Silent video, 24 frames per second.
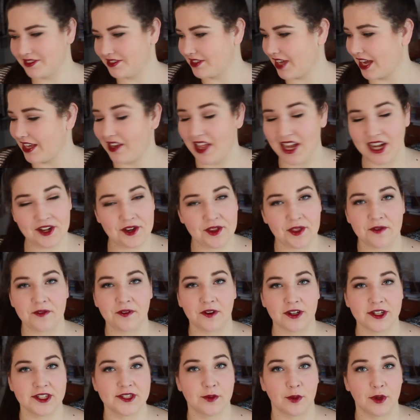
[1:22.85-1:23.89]
I liked the
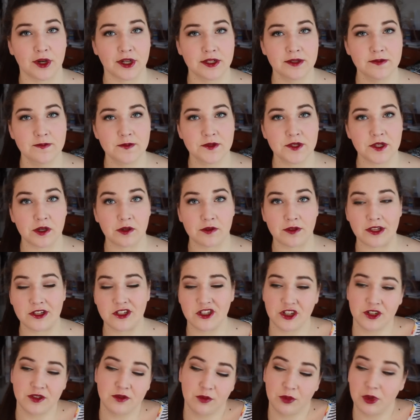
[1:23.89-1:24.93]
first one, so that
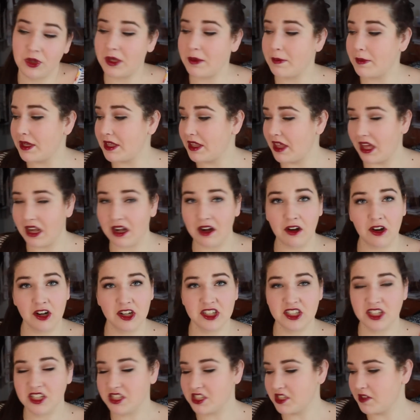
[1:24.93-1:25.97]
shouldn't really be that
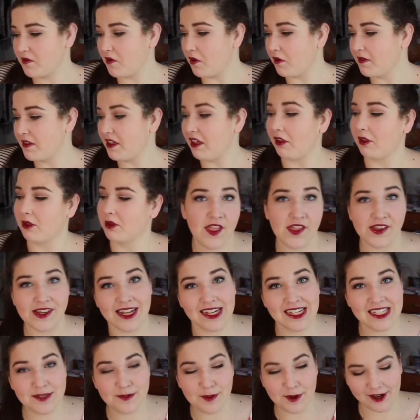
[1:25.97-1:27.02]
hard to fulfill. The
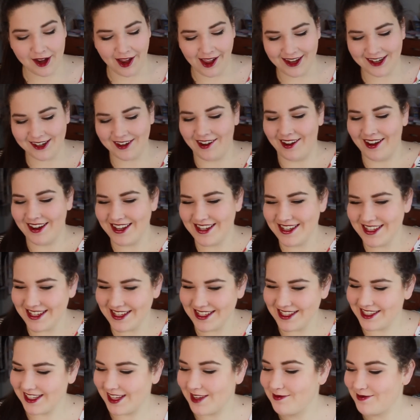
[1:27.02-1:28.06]
next book I got
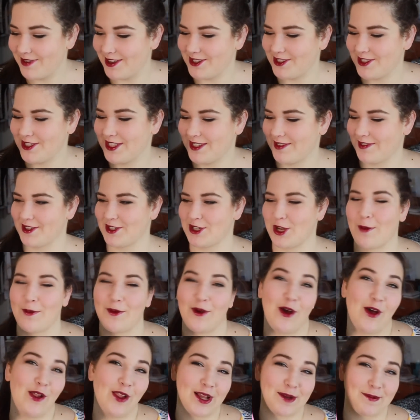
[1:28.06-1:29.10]
is Confessions of a
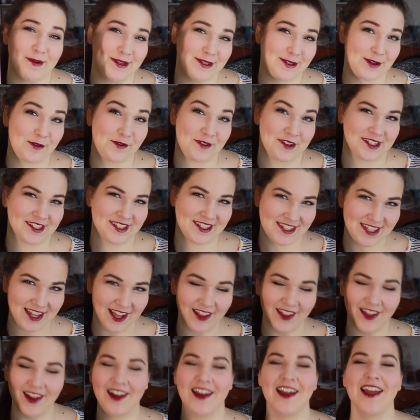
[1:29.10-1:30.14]
Shopaholic by Sophie
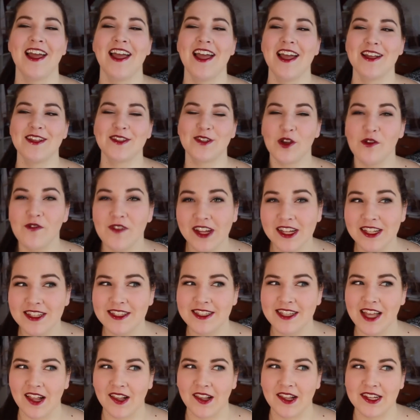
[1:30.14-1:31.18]
Kinsella. Sophie
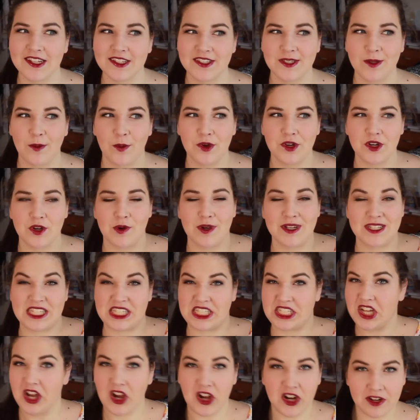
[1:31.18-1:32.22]
Kinsella is someone who has a
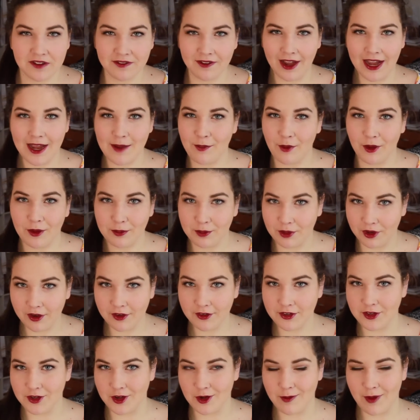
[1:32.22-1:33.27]
ton of hype on
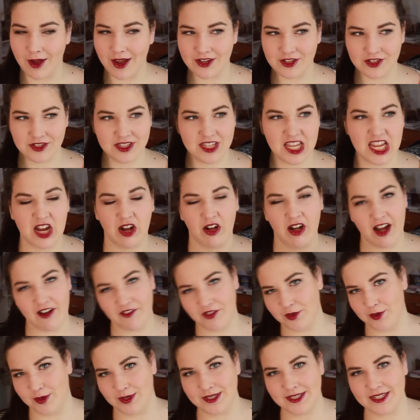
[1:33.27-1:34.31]
booktube. I just hear
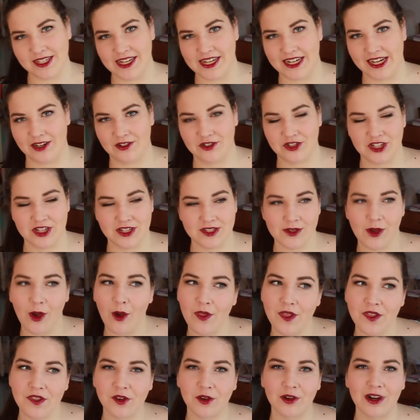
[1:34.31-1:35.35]
everyone saying, oh, she has all
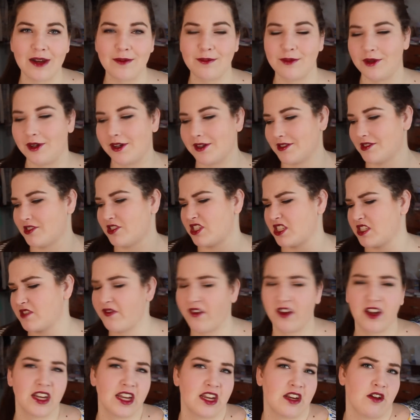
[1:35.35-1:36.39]
these great books and she's
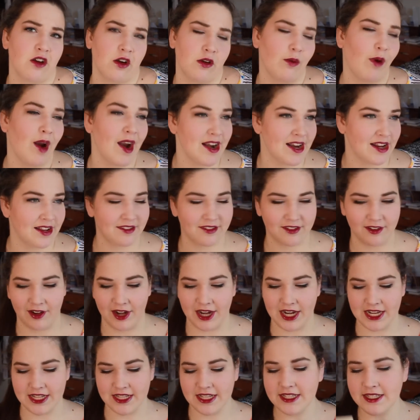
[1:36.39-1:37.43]
funny and her writing's
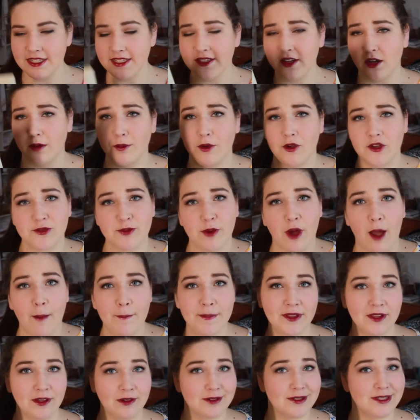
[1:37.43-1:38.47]
great, and this is her most
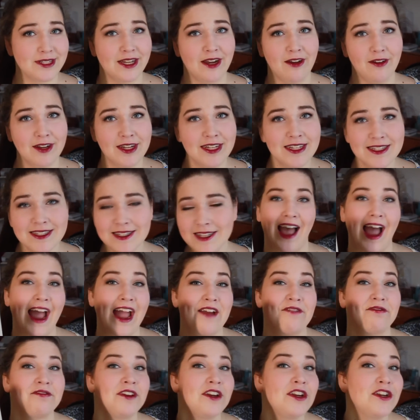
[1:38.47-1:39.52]
popular series. I
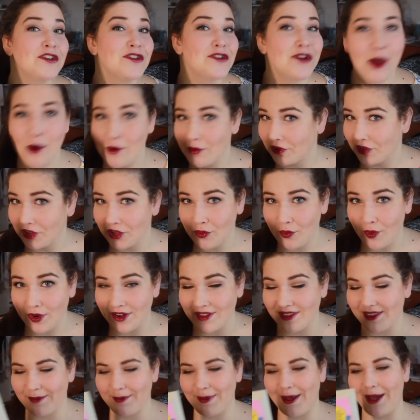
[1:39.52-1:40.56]
have no clue what
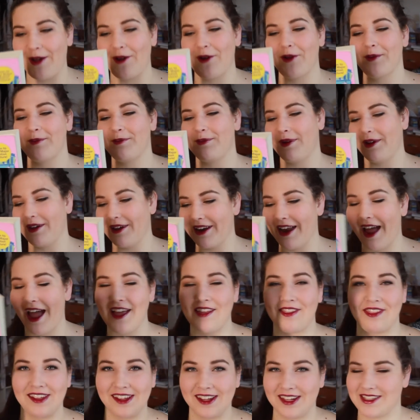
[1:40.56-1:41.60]
it's about, but I
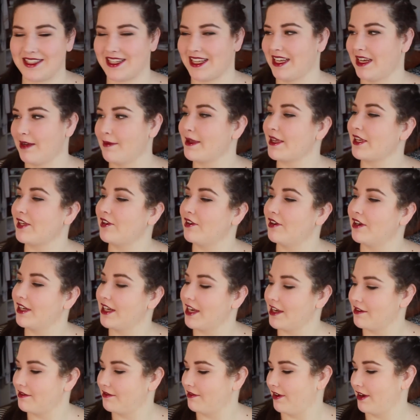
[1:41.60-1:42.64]
think it's gonna be good
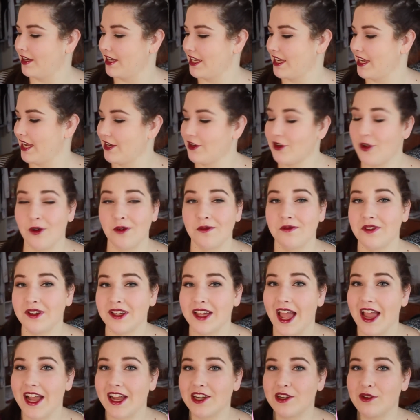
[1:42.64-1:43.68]
and funny, and
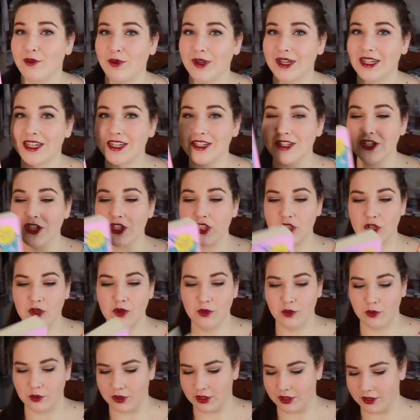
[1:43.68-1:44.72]
hopefully I can read it
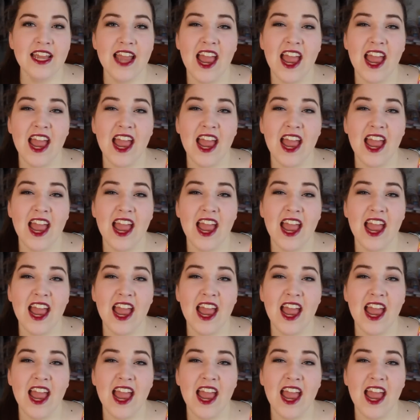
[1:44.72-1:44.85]
soon.